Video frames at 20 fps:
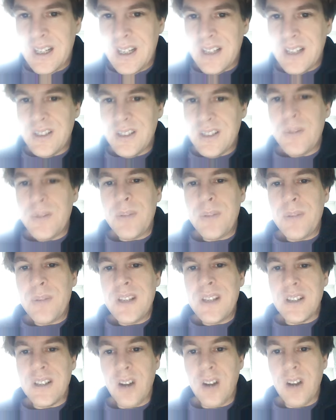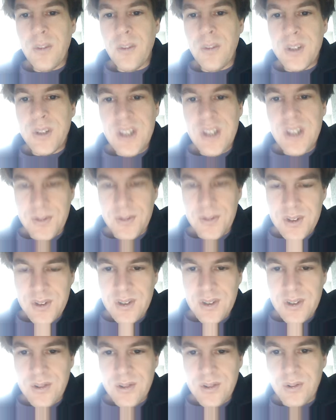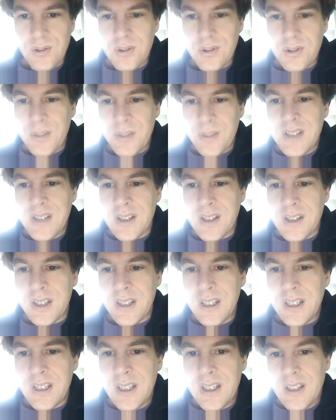It simply means that government shifts to the military.